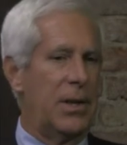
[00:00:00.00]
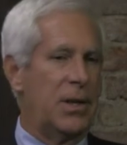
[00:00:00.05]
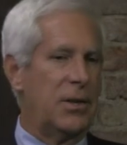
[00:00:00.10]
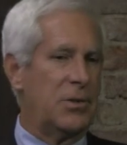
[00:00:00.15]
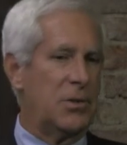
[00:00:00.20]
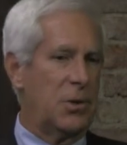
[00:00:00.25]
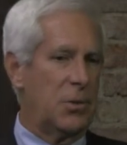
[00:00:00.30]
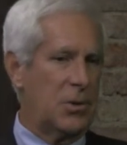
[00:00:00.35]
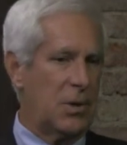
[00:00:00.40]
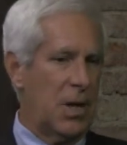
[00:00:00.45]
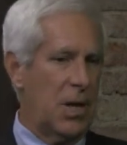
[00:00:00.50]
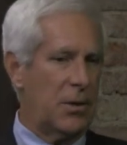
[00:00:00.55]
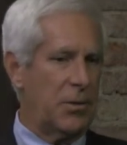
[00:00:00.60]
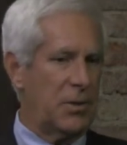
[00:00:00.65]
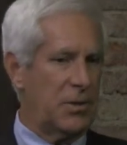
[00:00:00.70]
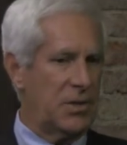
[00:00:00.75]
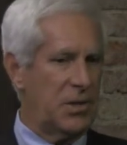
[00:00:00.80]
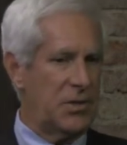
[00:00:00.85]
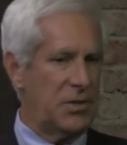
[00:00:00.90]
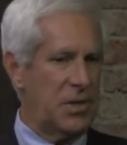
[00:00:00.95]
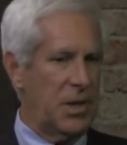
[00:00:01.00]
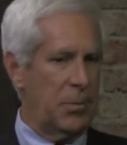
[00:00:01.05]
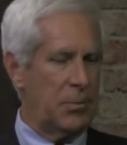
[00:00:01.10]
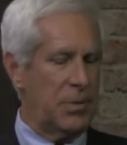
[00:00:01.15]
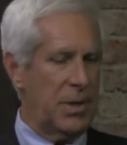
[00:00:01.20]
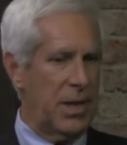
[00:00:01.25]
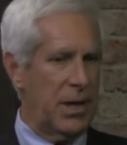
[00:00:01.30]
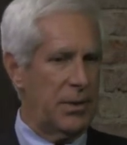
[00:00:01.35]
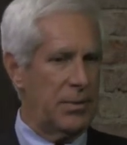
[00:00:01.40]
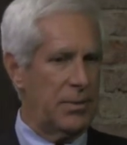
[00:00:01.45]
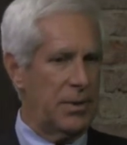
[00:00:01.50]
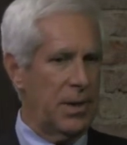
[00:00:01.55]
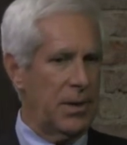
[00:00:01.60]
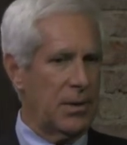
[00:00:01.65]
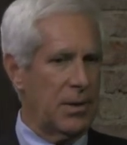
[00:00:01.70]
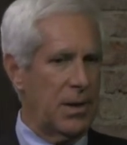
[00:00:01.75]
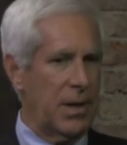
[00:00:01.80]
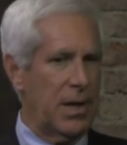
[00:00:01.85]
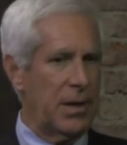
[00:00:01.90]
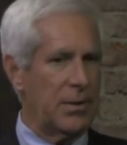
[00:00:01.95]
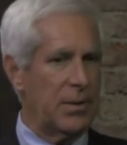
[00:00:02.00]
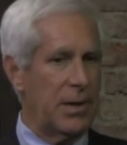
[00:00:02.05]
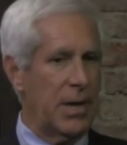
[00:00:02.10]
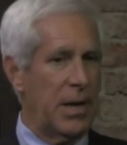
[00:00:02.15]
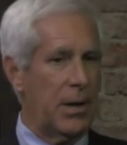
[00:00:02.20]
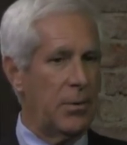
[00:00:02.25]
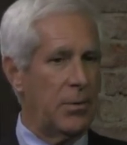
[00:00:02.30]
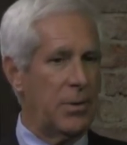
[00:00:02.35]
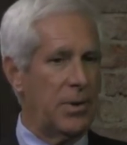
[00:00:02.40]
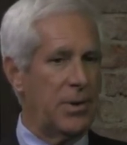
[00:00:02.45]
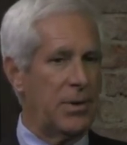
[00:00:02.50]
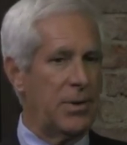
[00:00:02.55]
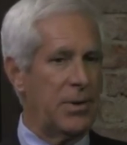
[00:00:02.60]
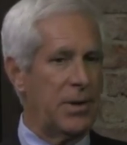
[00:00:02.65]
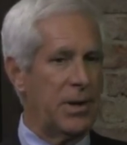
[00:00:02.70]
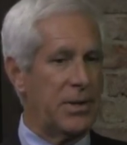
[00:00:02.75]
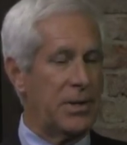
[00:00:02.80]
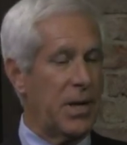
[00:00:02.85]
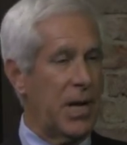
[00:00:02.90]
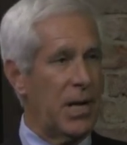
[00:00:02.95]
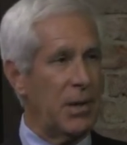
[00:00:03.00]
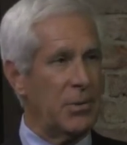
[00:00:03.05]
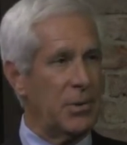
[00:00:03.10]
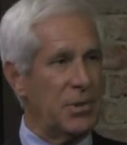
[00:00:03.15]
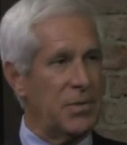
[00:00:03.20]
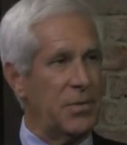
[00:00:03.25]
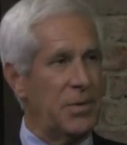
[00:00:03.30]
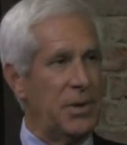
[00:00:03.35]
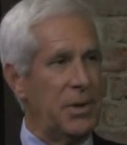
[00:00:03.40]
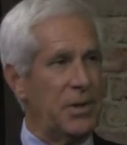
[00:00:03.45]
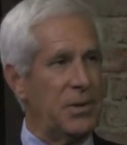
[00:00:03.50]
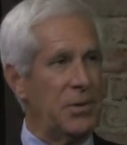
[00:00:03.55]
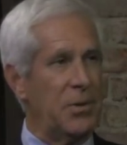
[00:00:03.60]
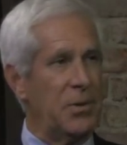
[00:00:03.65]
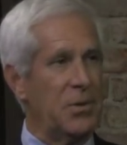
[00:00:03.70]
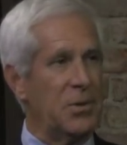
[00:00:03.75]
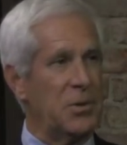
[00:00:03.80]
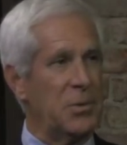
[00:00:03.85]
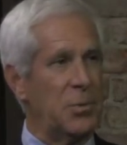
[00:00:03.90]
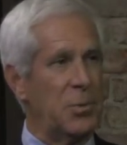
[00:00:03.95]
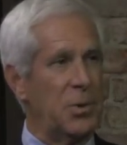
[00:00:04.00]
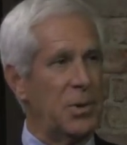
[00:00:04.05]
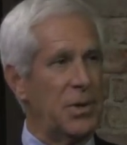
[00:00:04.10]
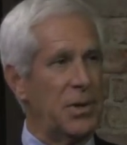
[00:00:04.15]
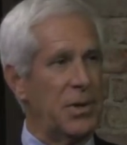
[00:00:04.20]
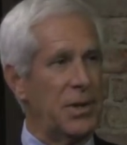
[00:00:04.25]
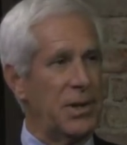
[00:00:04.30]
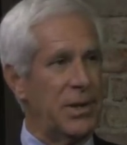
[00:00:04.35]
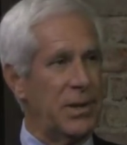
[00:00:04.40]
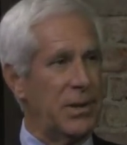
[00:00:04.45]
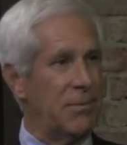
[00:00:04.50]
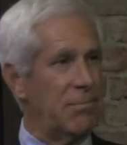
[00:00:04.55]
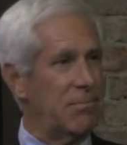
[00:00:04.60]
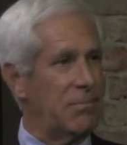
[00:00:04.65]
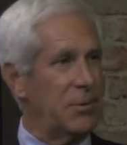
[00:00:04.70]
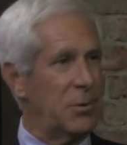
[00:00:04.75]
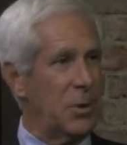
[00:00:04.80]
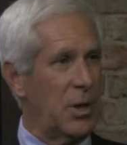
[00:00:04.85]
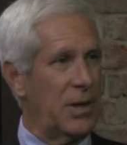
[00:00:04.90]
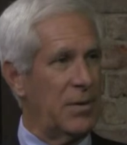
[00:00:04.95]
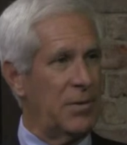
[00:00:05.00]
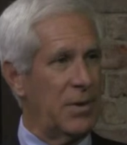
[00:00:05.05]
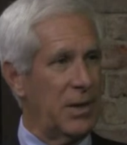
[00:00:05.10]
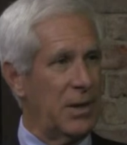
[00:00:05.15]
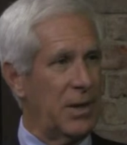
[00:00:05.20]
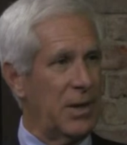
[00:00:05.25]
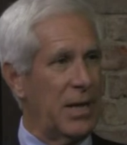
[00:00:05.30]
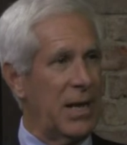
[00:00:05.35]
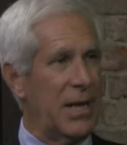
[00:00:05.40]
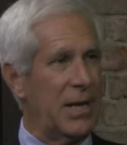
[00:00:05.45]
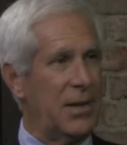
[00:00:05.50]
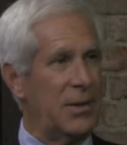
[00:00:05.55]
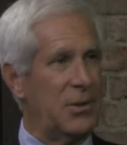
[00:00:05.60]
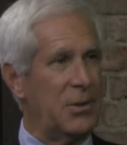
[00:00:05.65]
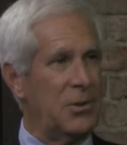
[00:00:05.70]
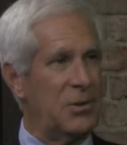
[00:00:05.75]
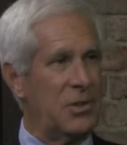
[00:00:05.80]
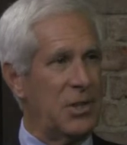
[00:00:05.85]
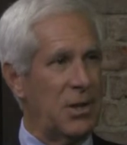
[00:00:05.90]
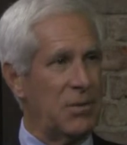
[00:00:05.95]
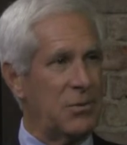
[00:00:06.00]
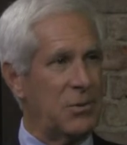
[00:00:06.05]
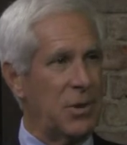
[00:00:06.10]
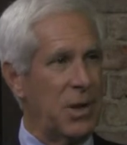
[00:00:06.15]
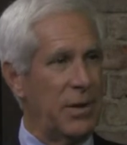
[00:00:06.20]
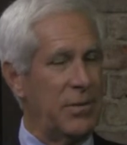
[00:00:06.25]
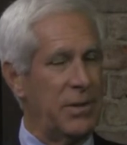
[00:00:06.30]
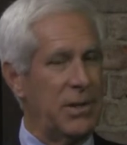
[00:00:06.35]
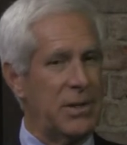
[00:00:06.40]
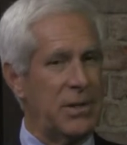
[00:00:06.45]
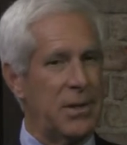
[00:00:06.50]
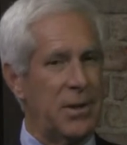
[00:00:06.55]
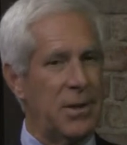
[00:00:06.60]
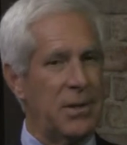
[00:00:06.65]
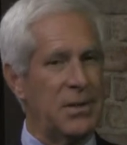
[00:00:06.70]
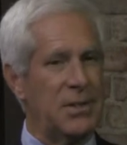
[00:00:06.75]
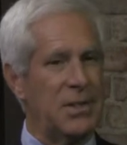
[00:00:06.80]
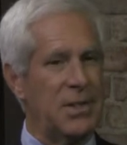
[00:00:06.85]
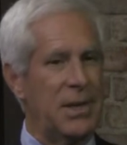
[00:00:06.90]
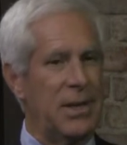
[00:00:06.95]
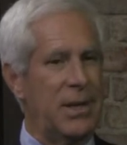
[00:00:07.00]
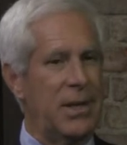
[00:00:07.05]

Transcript: So Congress has helped out a lot. Now with autonomous vehicles, with trying to figure out how to do self-driving cars,